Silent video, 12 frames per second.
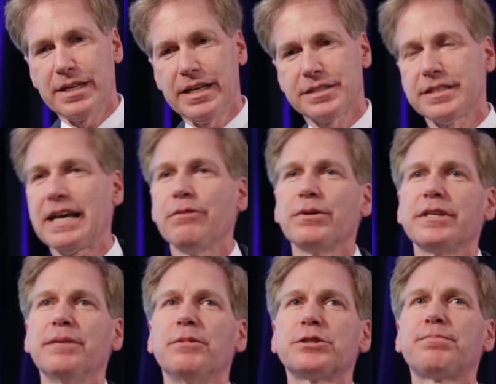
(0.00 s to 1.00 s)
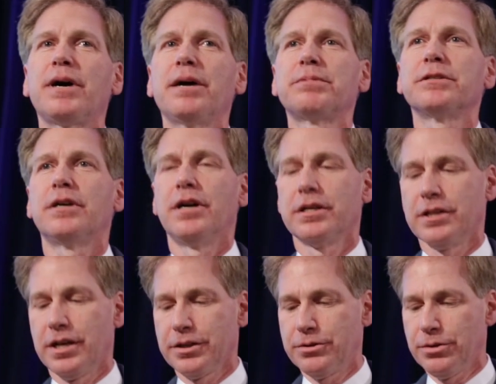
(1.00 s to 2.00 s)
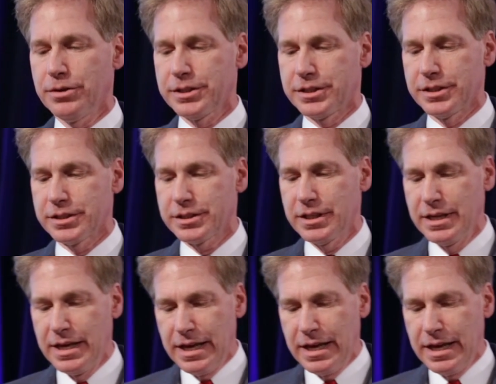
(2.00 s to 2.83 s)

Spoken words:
it's now one of their most popular online courses.